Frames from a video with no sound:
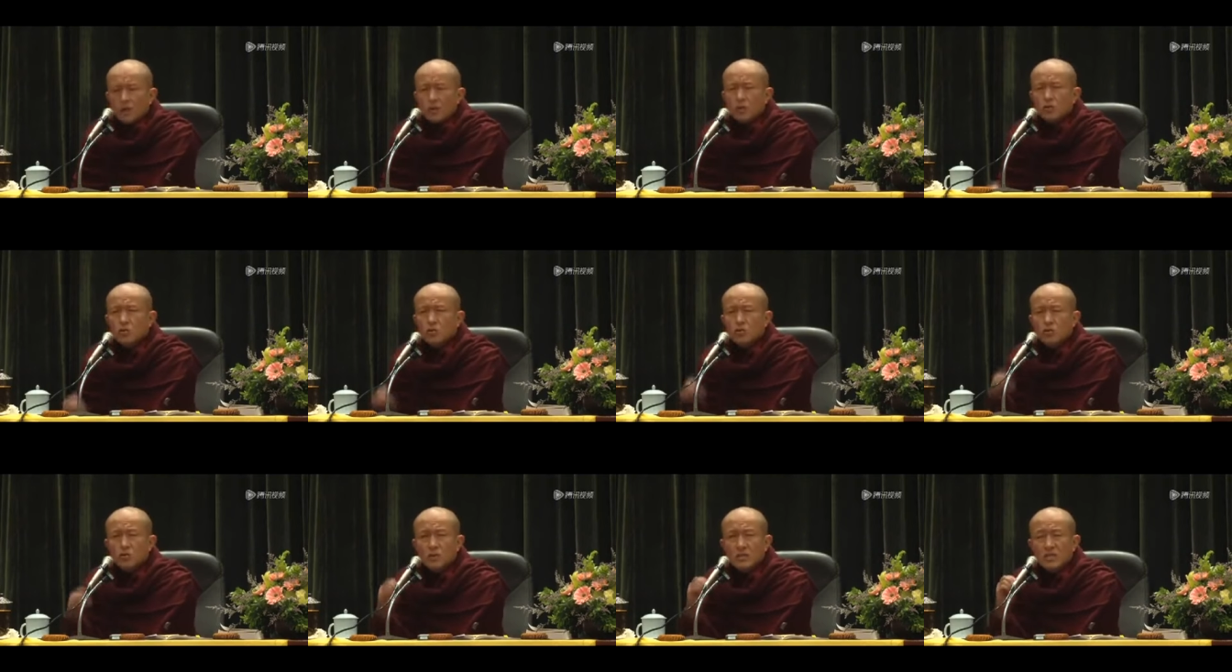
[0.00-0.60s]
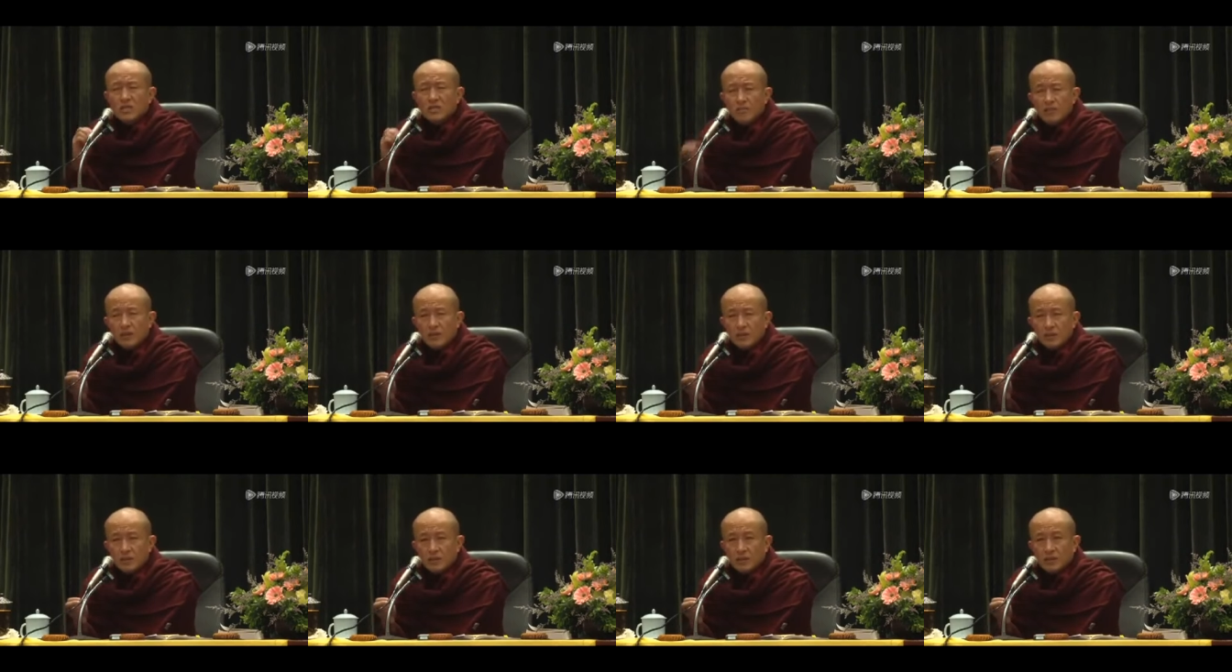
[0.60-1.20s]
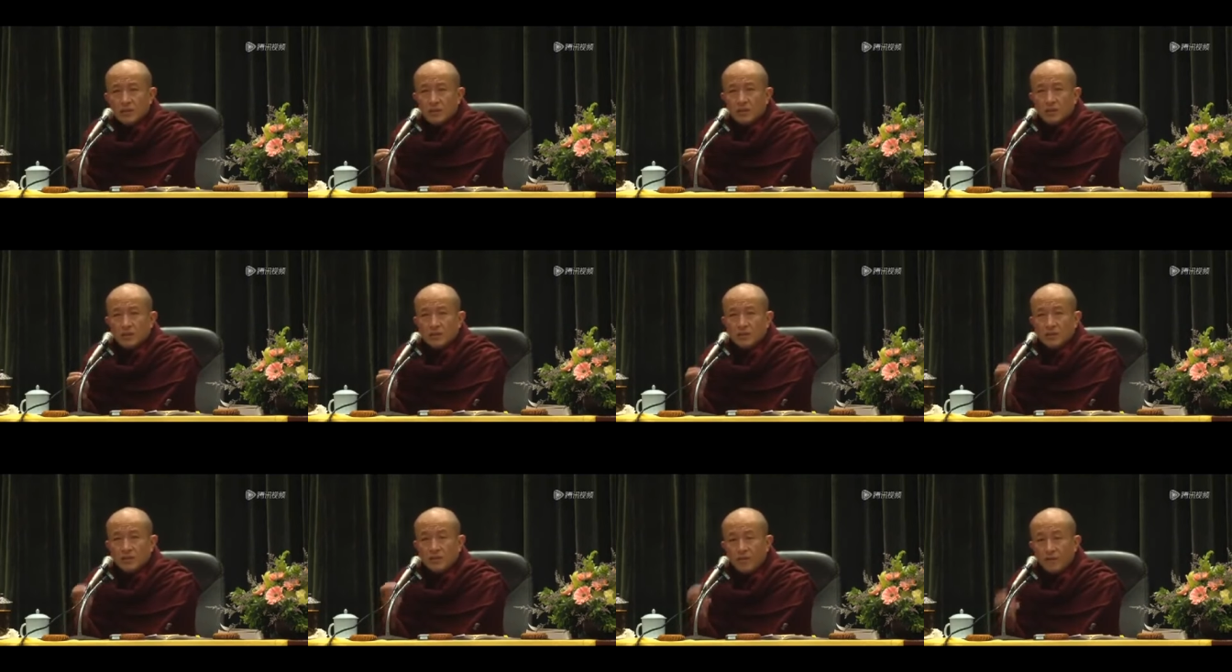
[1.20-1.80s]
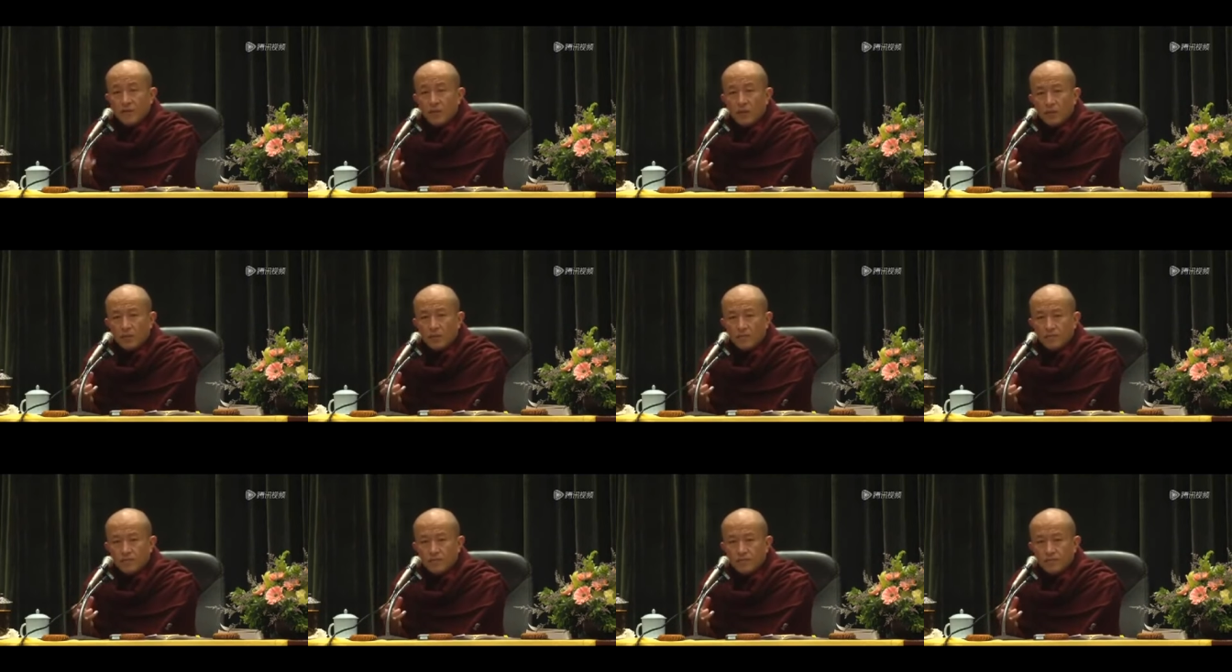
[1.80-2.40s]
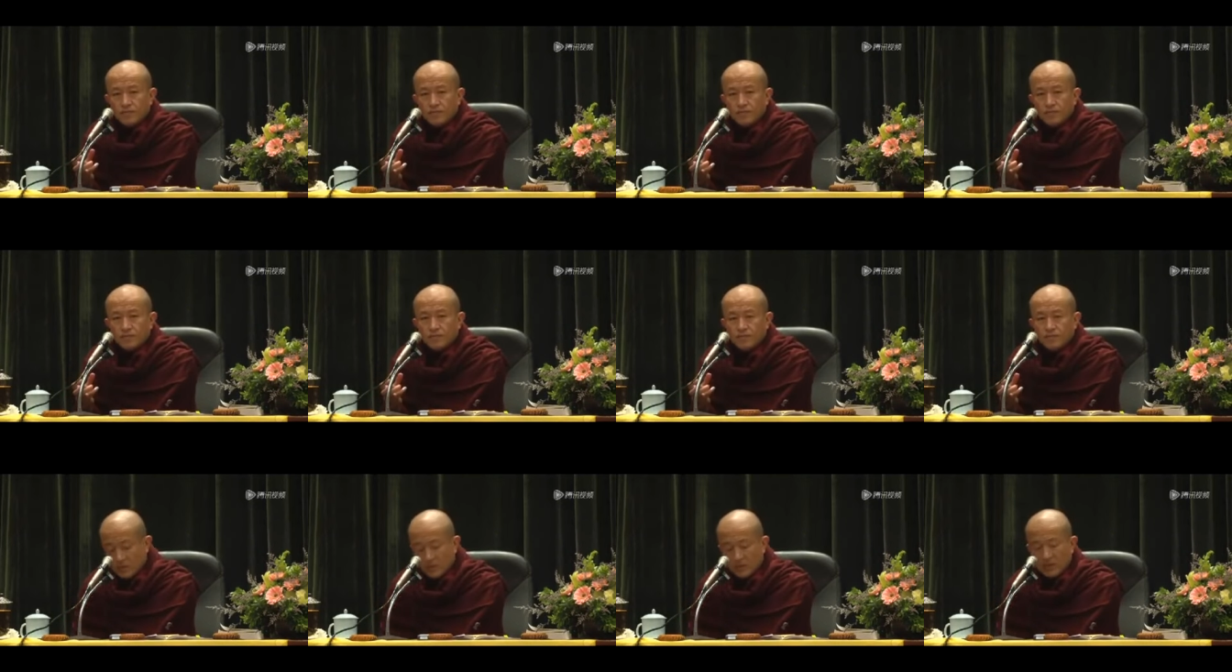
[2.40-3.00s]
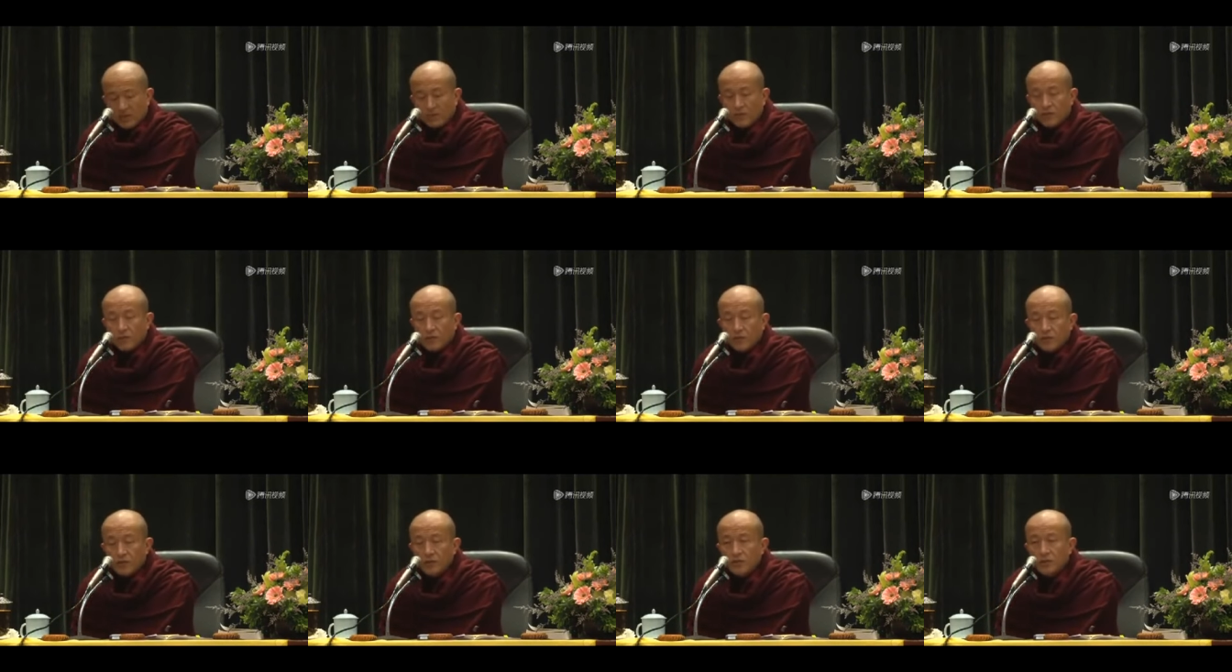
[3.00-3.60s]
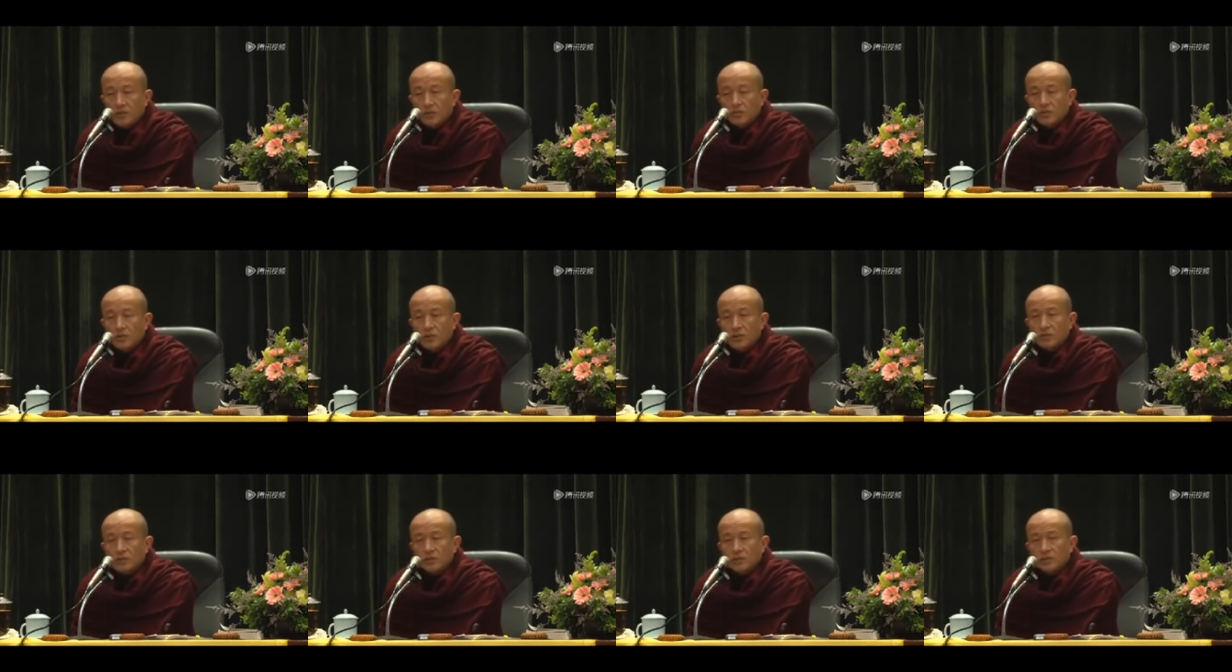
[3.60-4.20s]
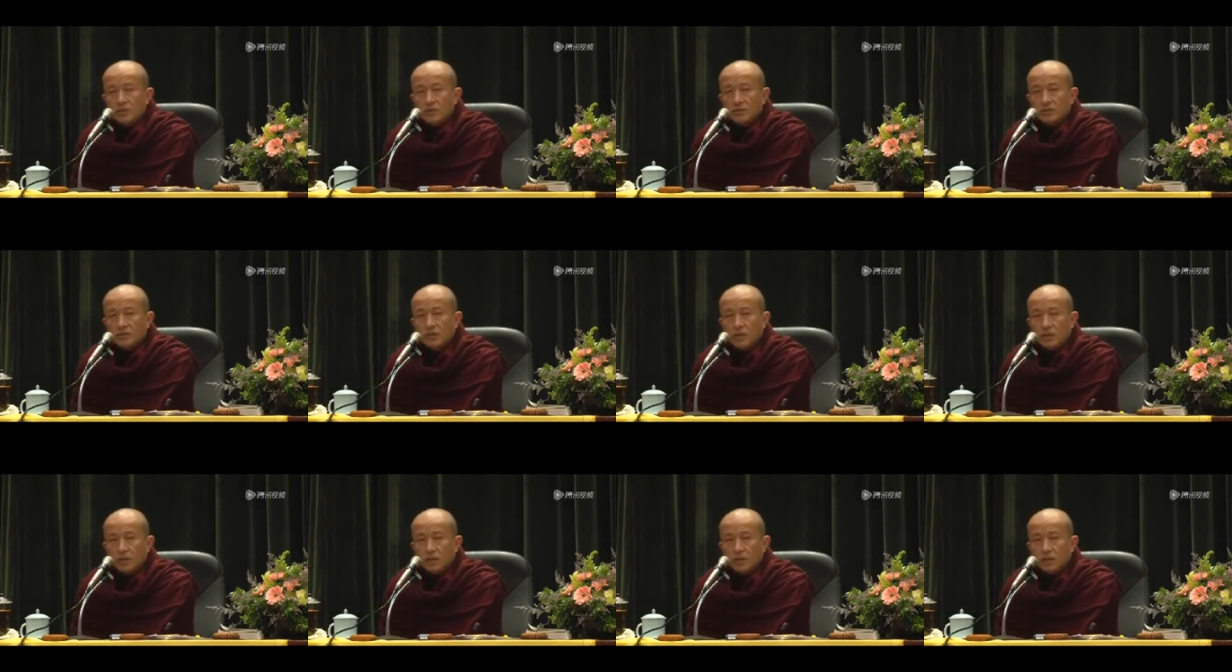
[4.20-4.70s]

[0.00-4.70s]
So you dismantle the form for which we receive the